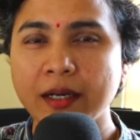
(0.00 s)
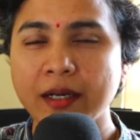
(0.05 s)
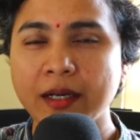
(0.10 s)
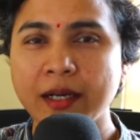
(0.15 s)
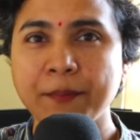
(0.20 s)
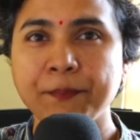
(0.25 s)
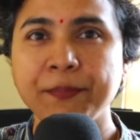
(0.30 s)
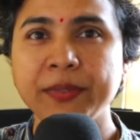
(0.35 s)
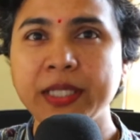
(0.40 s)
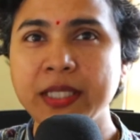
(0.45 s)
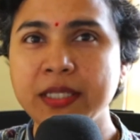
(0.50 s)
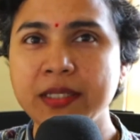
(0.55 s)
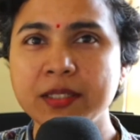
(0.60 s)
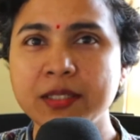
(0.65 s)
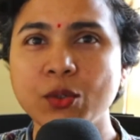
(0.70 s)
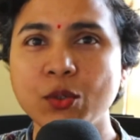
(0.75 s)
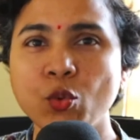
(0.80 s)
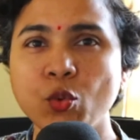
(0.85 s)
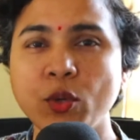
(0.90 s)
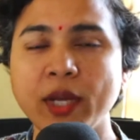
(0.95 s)
companies
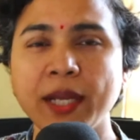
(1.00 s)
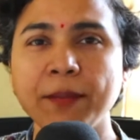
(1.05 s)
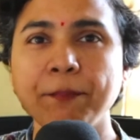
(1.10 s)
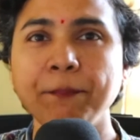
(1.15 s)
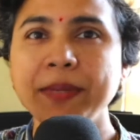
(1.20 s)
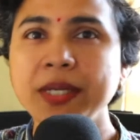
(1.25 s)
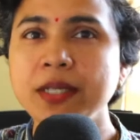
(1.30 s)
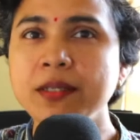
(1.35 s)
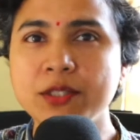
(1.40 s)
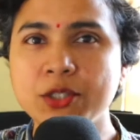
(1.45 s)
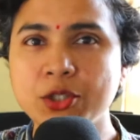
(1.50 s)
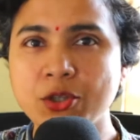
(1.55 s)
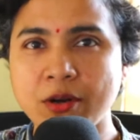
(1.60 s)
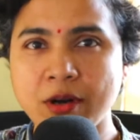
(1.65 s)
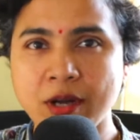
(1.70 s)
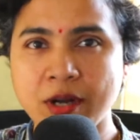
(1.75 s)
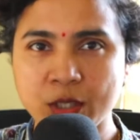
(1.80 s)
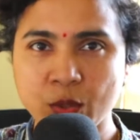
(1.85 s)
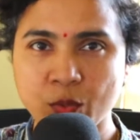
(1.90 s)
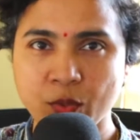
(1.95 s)
who can print your
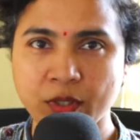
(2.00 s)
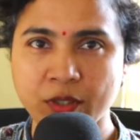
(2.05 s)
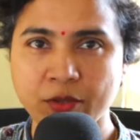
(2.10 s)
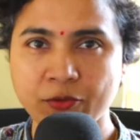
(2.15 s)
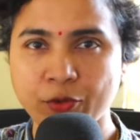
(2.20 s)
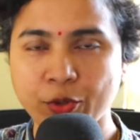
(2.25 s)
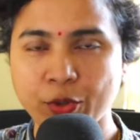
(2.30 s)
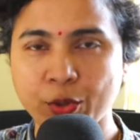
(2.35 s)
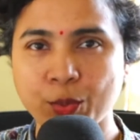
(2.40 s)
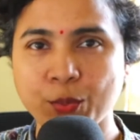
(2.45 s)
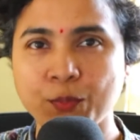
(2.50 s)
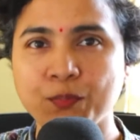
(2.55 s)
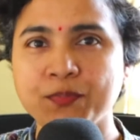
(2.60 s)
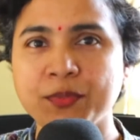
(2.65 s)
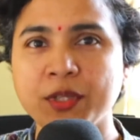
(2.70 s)
artwork for you.